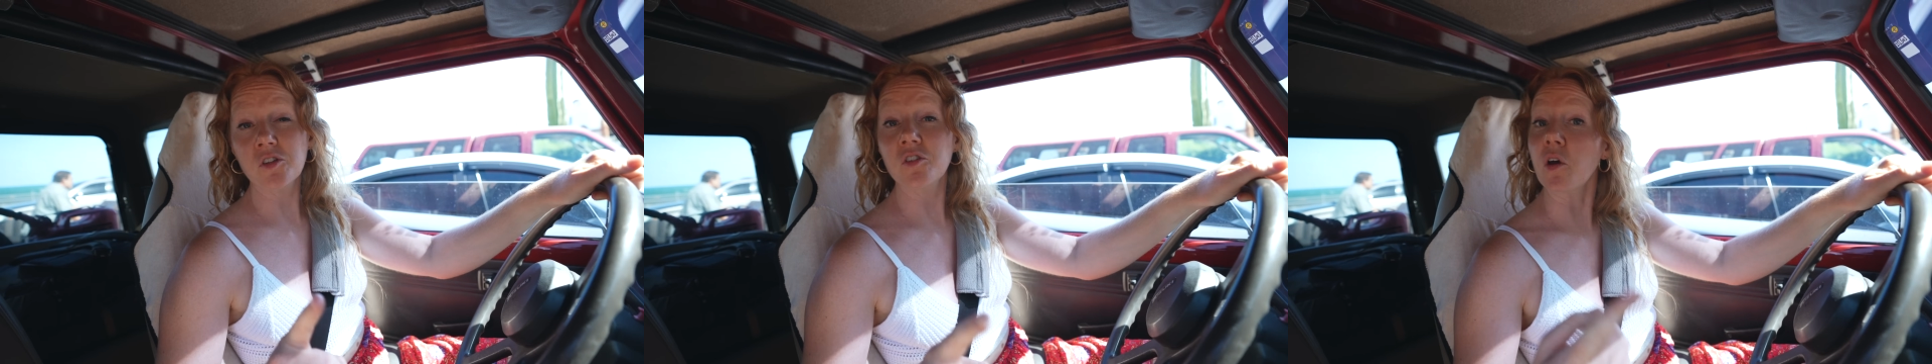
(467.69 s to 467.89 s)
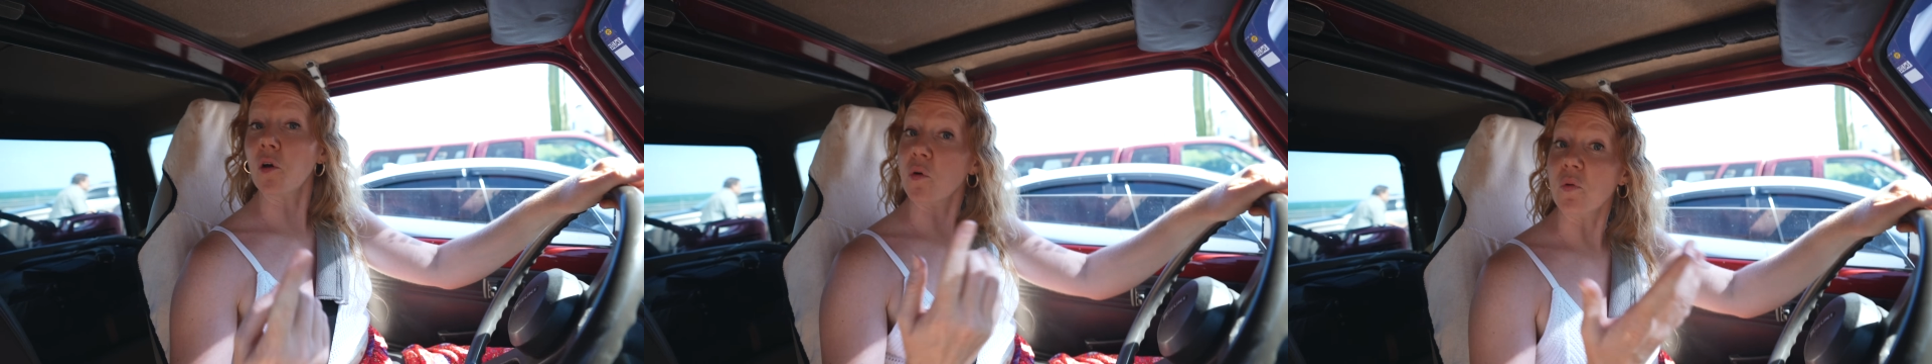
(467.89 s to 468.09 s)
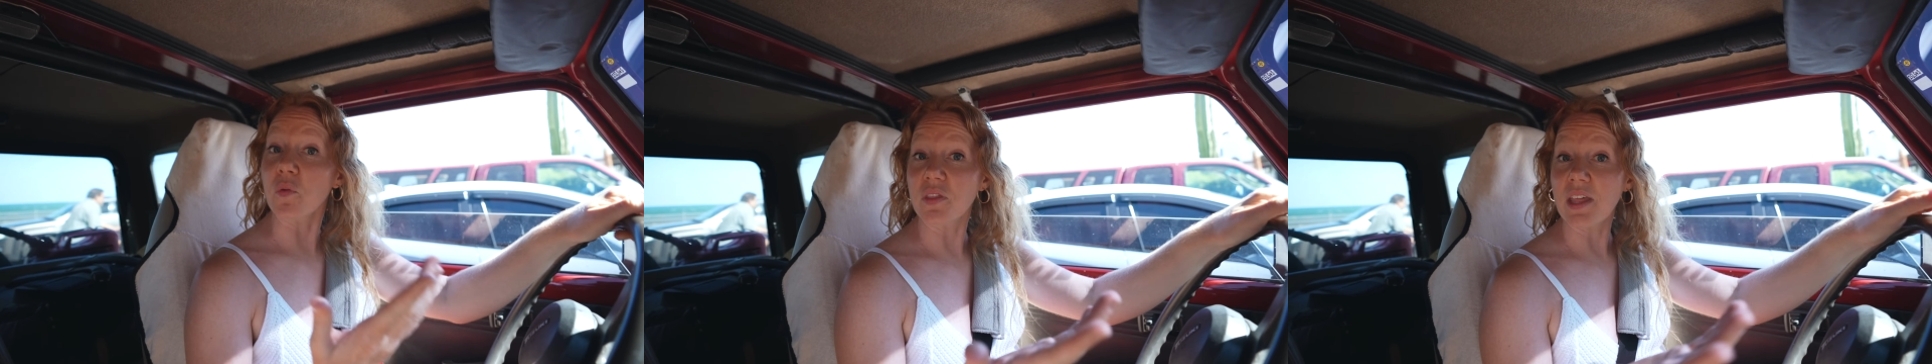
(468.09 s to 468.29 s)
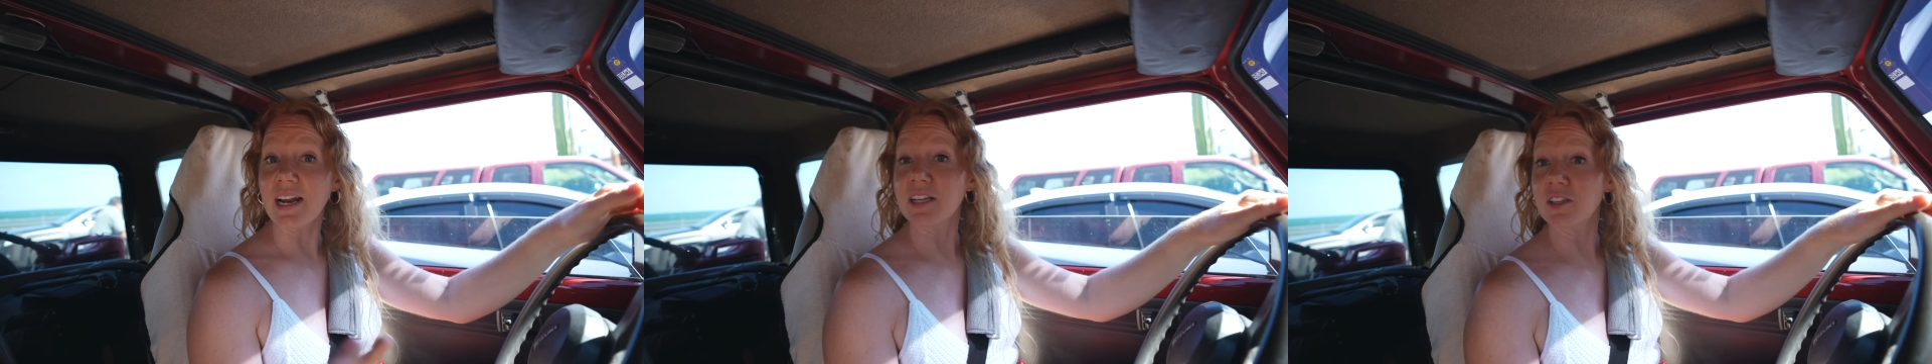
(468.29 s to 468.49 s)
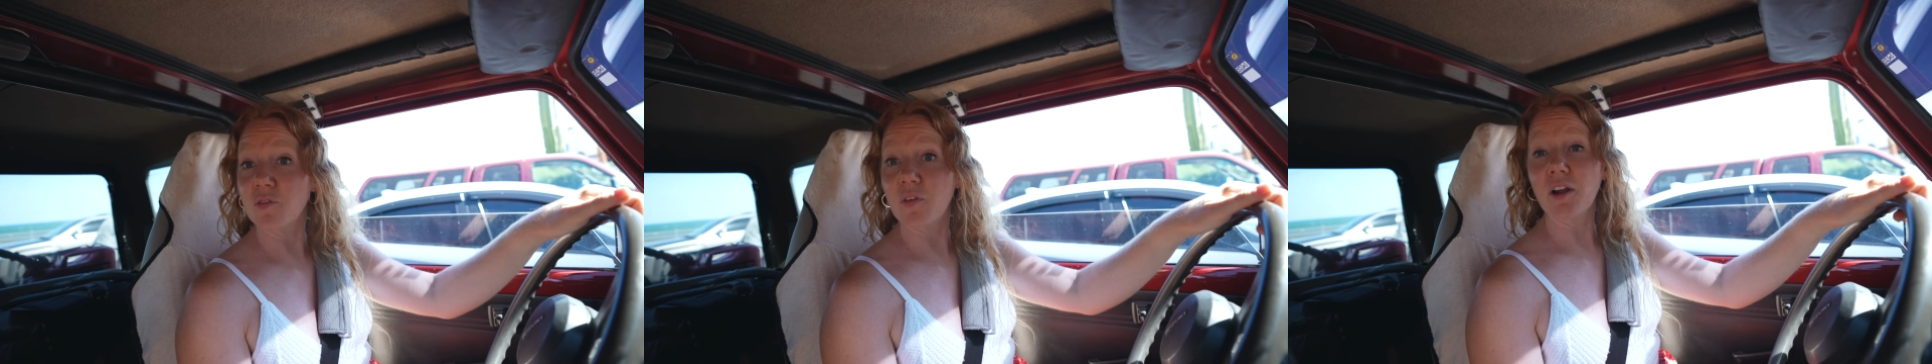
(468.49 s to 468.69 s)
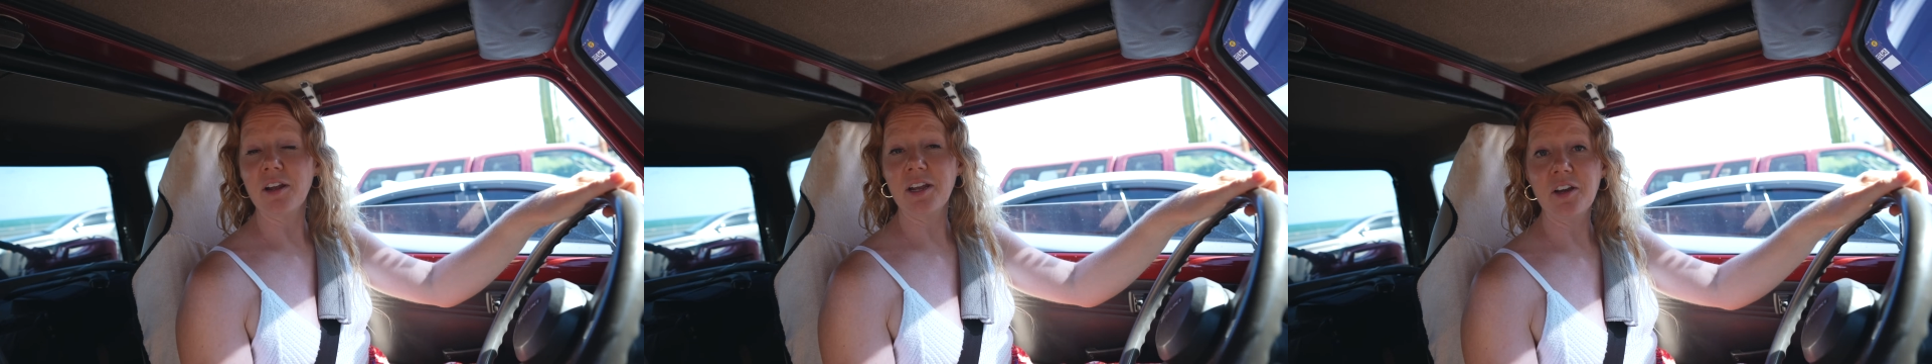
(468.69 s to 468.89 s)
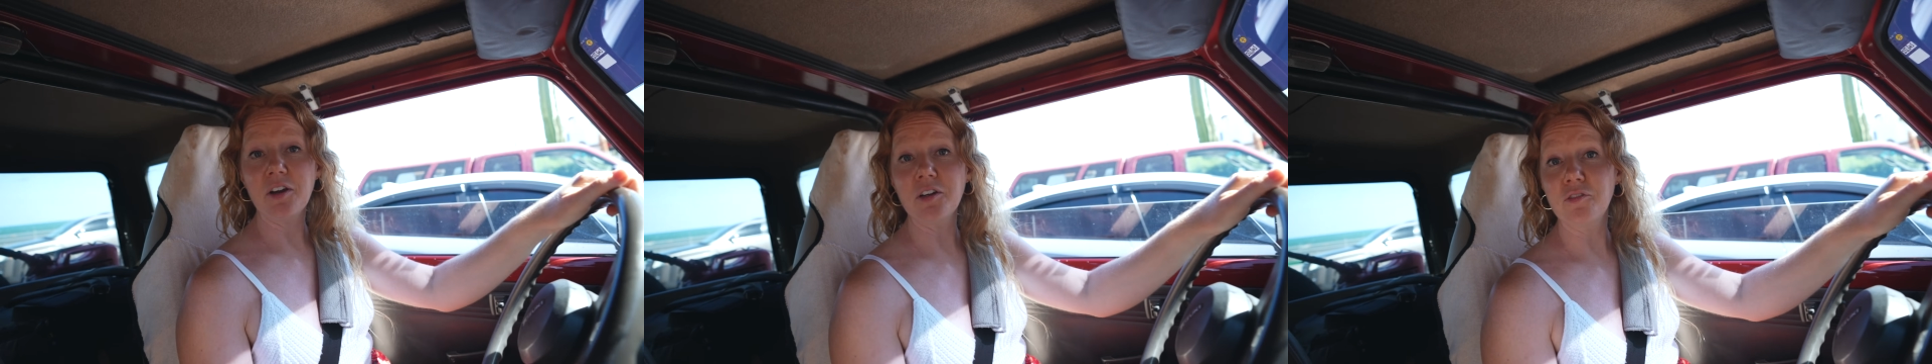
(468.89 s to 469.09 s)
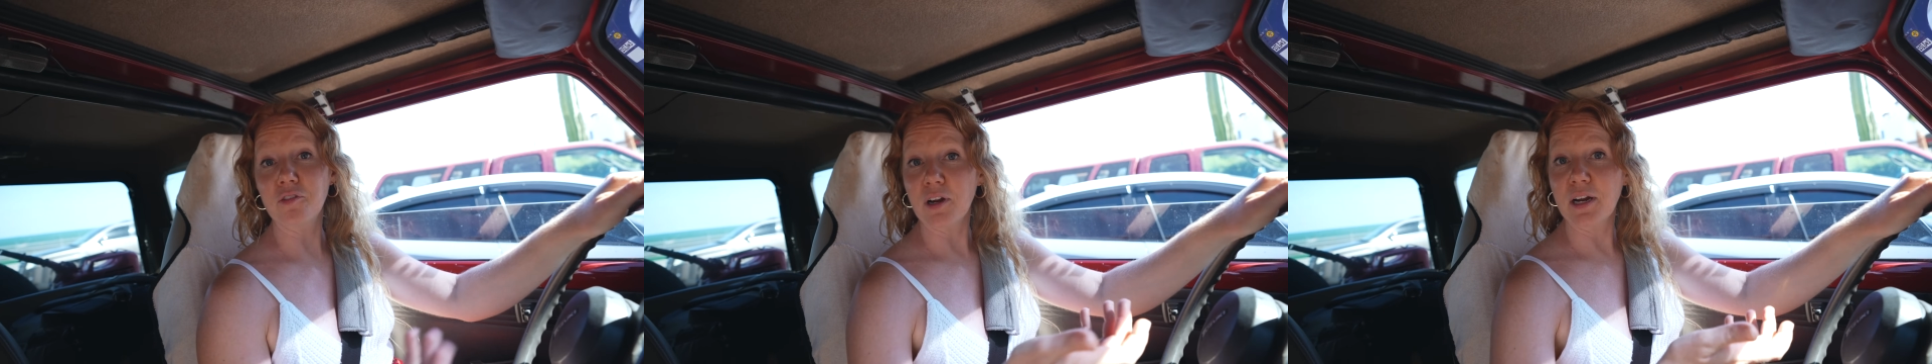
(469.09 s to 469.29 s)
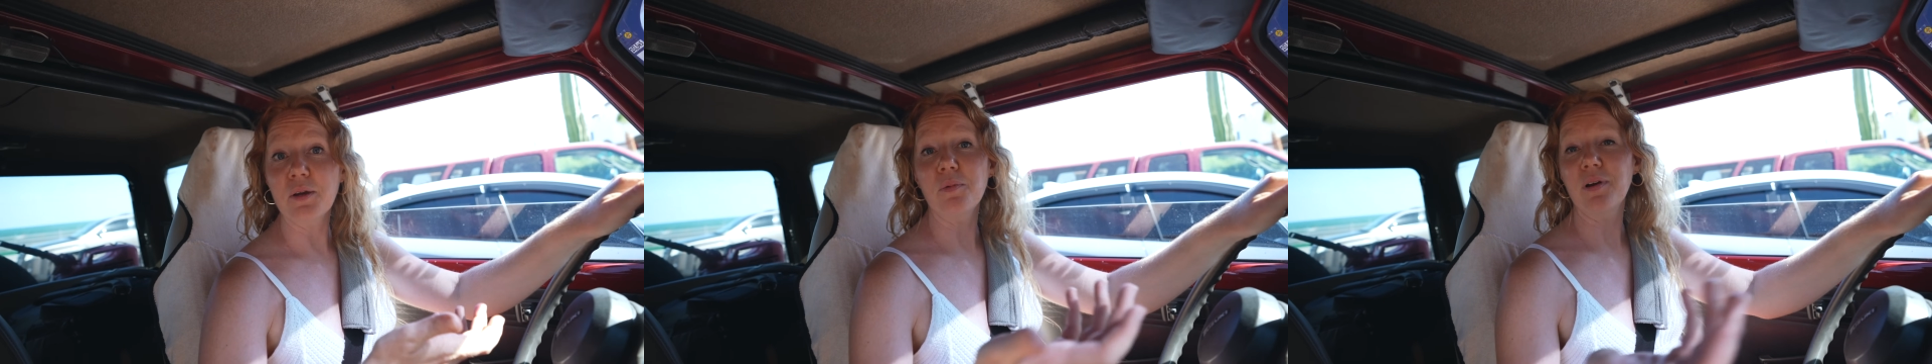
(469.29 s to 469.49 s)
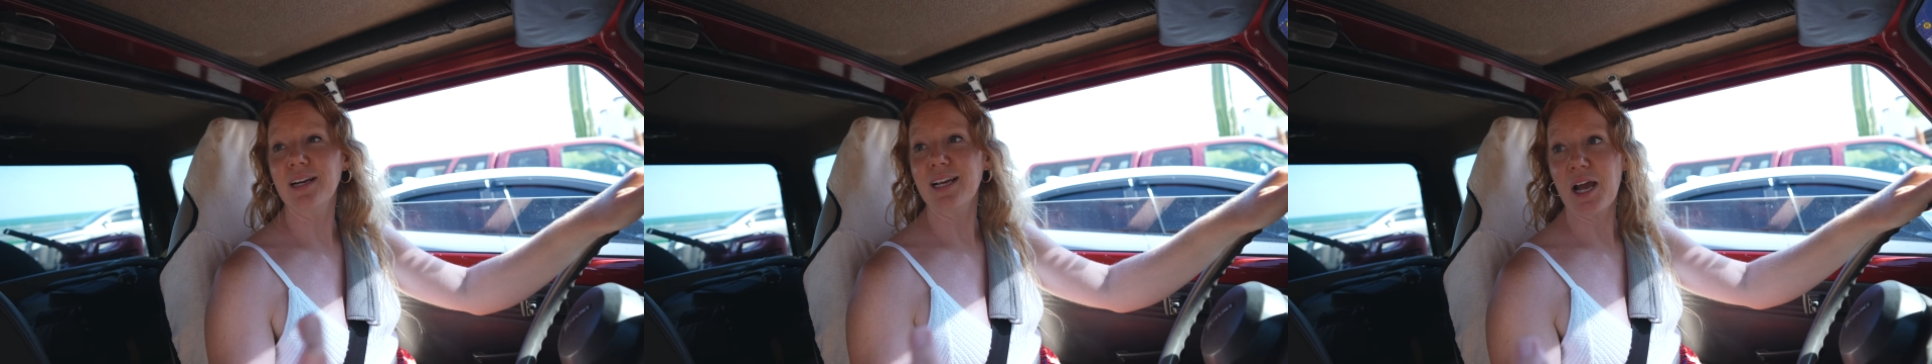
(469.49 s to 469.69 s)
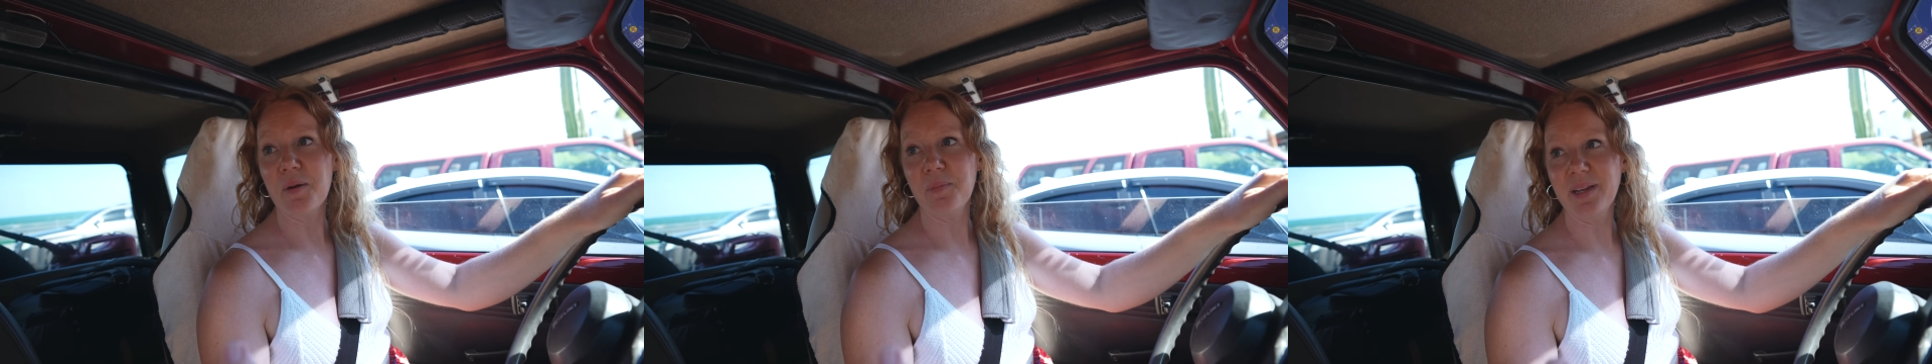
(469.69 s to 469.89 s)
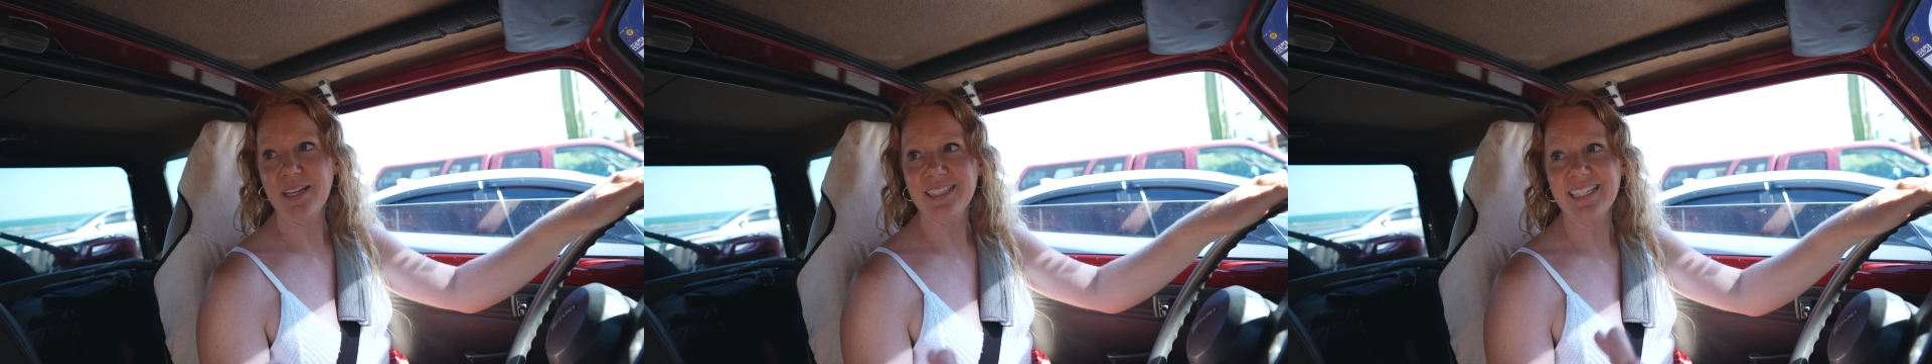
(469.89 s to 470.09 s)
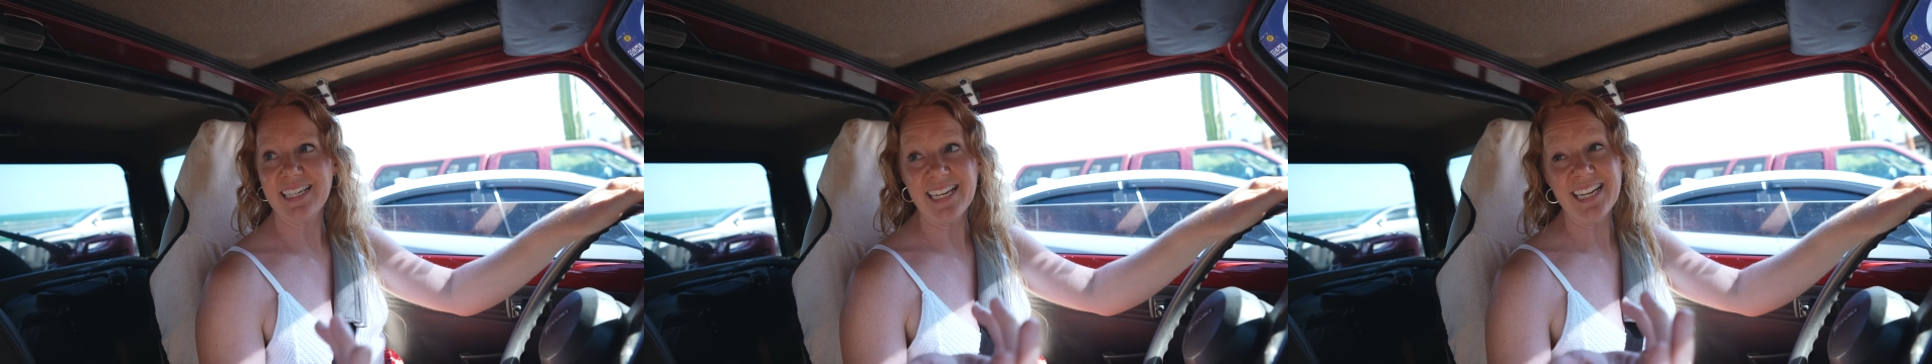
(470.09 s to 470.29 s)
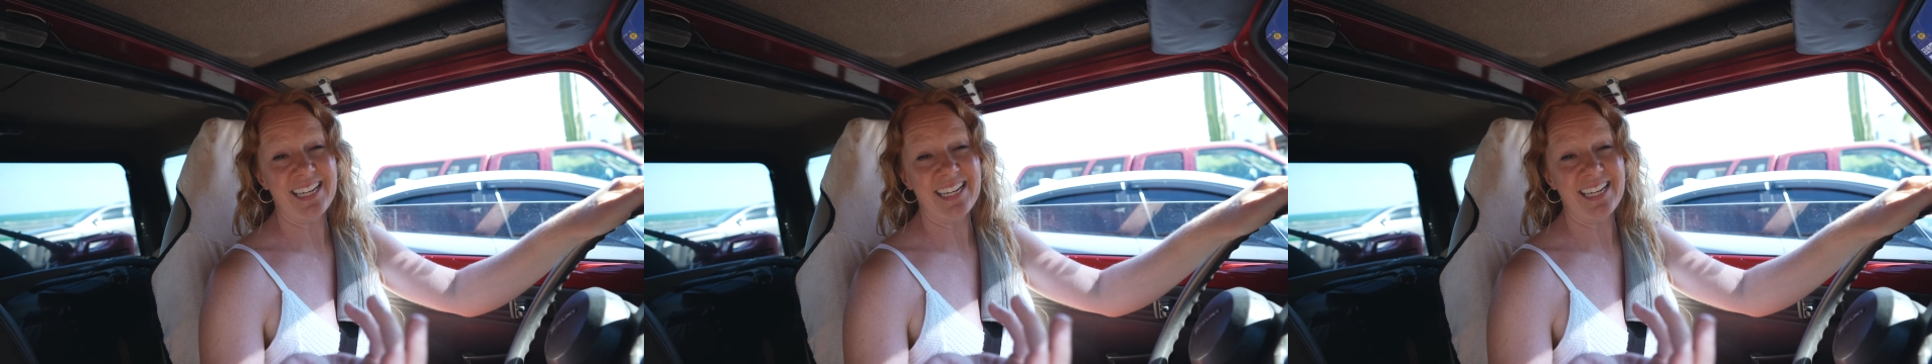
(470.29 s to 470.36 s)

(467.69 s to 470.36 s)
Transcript: so that is very good for anyone coming to eat